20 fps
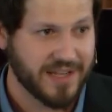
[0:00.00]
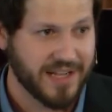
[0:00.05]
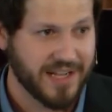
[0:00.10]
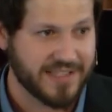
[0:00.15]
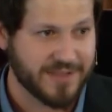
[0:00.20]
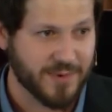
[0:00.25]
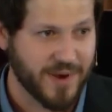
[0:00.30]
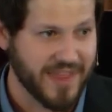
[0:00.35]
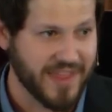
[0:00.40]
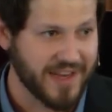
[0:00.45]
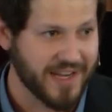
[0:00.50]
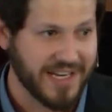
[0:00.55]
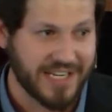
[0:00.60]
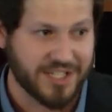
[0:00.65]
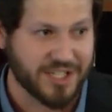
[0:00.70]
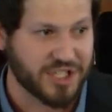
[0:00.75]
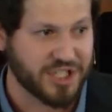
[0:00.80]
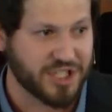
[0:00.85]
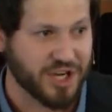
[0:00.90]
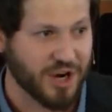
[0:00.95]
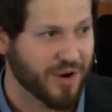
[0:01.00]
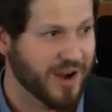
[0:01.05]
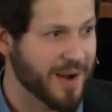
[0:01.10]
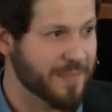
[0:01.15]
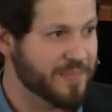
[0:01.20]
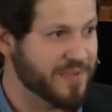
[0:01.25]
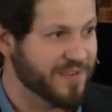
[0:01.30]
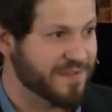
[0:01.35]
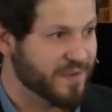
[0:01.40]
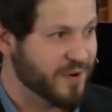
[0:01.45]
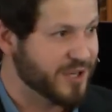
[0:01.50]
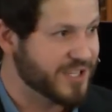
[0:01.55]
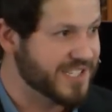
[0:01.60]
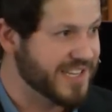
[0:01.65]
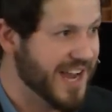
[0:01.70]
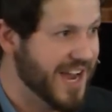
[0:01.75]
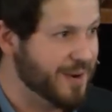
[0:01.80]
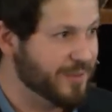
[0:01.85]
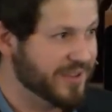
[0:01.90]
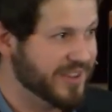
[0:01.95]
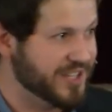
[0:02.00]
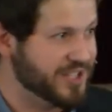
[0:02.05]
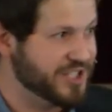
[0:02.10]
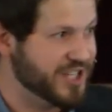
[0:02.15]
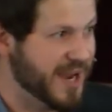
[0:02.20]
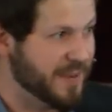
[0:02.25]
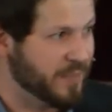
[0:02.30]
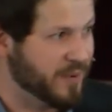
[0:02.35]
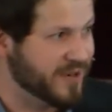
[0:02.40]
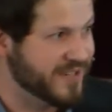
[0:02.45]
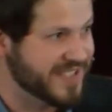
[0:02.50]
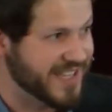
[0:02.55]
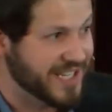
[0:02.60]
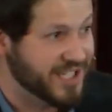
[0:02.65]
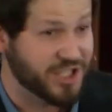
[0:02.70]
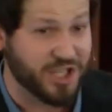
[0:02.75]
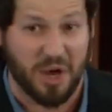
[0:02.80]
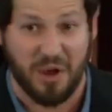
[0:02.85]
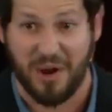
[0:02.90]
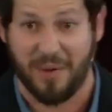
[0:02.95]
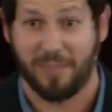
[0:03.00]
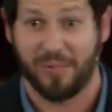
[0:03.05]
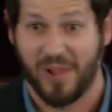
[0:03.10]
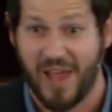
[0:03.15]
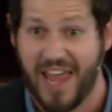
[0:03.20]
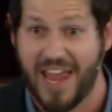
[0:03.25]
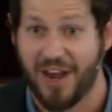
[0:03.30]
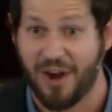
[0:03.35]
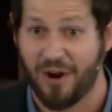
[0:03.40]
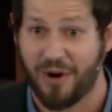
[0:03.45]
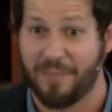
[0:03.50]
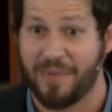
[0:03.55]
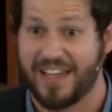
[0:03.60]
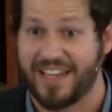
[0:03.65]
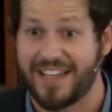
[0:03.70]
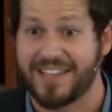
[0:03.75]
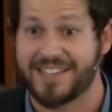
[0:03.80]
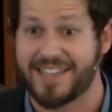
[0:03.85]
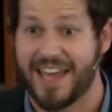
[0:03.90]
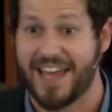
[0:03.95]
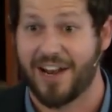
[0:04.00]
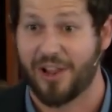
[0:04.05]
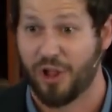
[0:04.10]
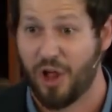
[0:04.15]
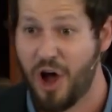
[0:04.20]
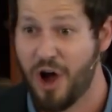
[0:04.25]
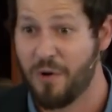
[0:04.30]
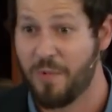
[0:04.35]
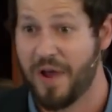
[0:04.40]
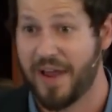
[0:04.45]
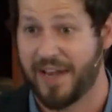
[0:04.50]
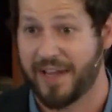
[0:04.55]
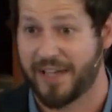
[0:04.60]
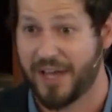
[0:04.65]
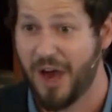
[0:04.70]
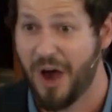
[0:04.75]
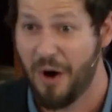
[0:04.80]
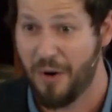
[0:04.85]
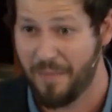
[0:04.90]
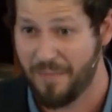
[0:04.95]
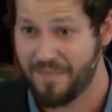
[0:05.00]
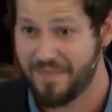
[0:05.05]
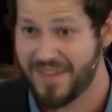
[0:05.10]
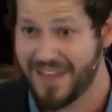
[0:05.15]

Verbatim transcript: That's why they didn't just show up the first night with the shepherds. They showed up later because they had a long way to go.